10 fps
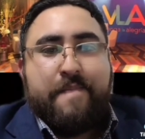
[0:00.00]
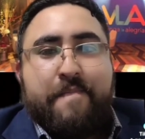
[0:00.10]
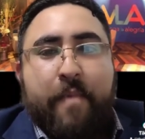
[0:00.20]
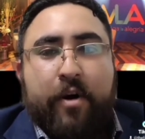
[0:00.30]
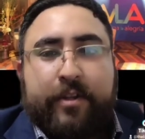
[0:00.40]

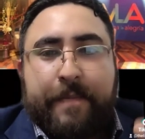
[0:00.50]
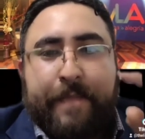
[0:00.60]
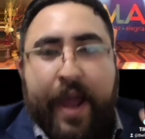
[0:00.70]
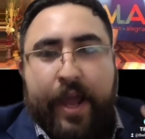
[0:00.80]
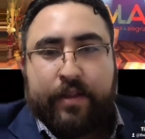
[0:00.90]

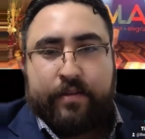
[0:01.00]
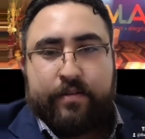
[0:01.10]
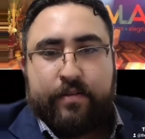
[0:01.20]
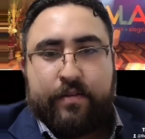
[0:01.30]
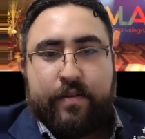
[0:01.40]

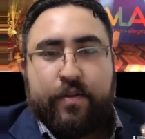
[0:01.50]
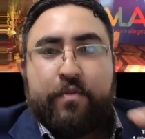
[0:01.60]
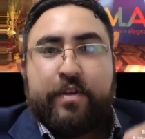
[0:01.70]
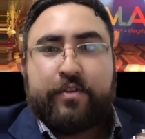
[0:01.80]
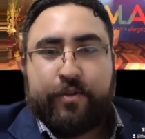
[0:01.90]
motivate
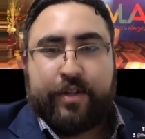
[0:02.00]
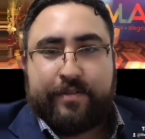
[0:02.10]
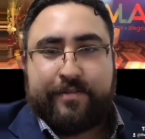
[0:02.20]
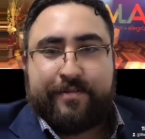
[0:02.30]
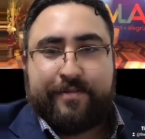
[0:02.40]
your
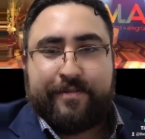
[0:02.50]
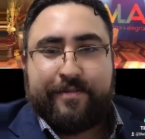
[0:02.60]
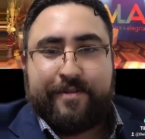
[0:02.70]
students.